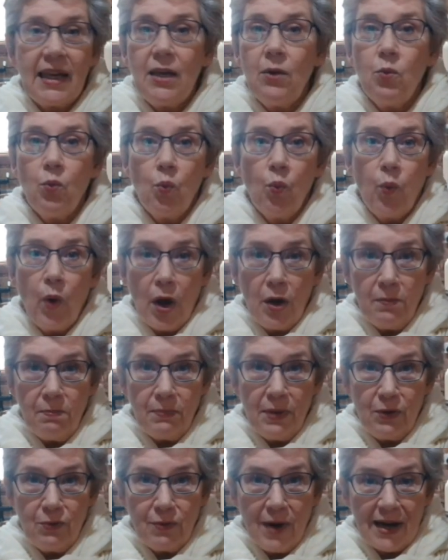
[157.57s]
It won't
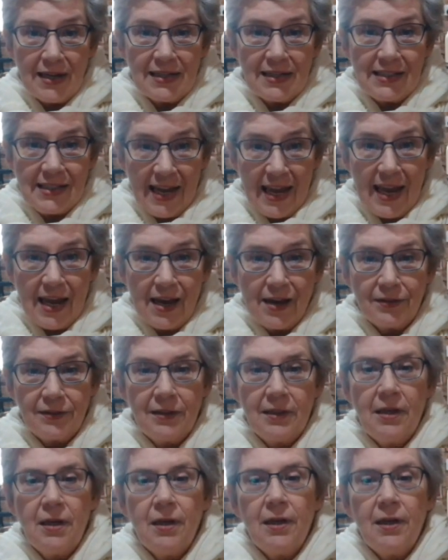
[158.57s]
be run down.